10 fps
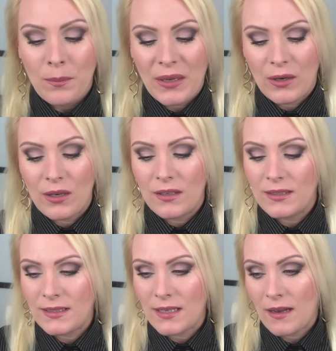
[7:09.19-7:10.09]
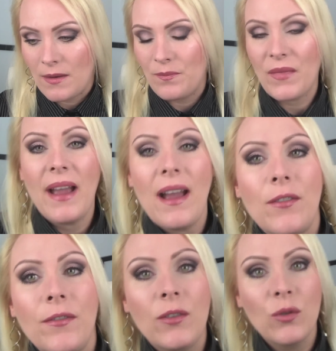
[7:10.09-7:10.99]
because um, I
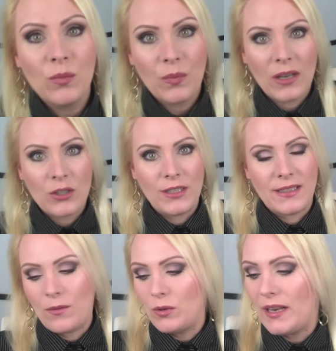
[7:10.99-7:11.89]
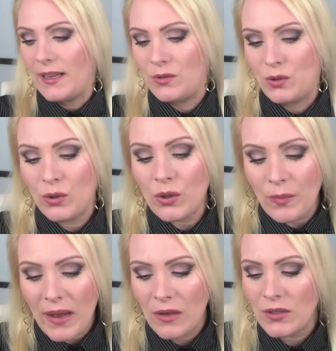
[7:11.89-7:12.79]
have a few blushes I would like to talk
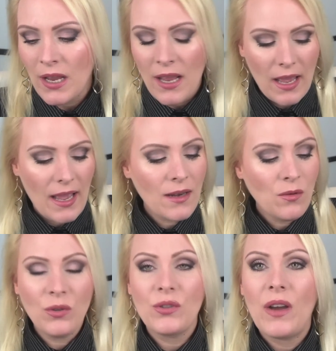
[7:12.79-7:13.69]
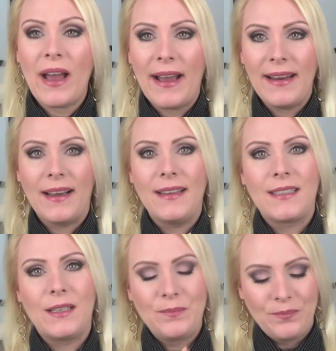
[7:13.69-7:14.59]
about and also a
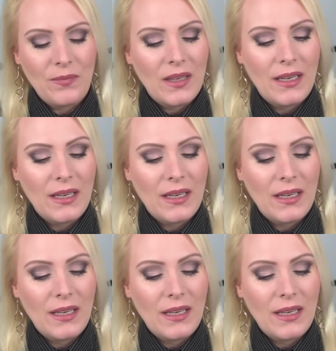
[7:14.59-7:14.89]
highlighter.